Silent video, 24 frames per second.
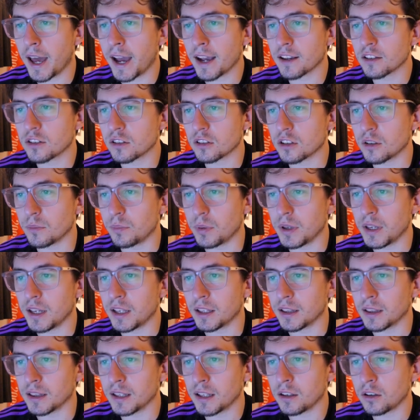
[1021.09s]
Exeter
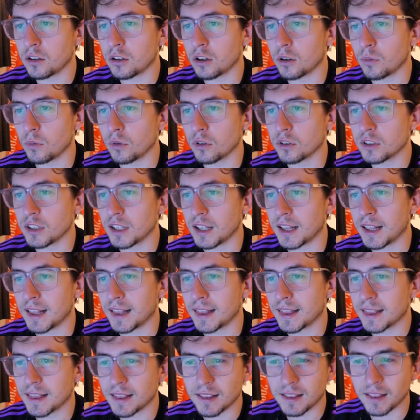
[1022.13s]
beating Lincoln. We're going to see
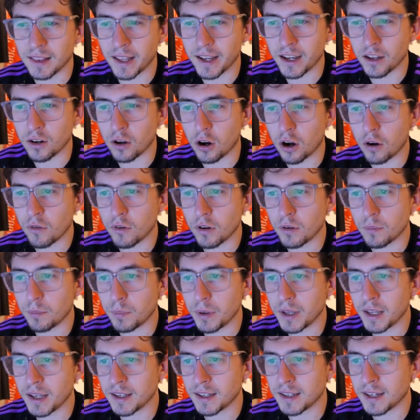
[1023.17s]
Leyton Orient
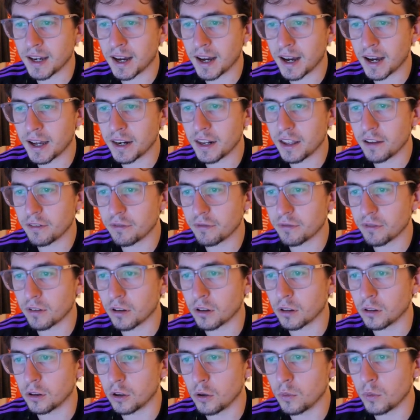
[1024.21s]
beating Cardiff.
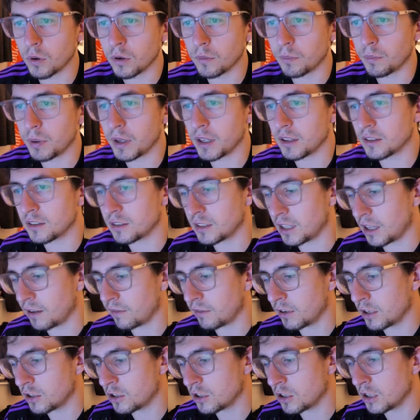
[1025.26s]
Luton beating
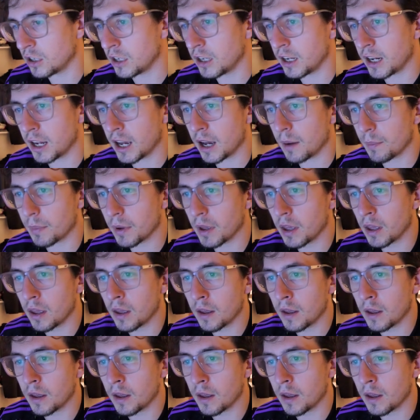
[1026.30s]
Stevenage. Yep.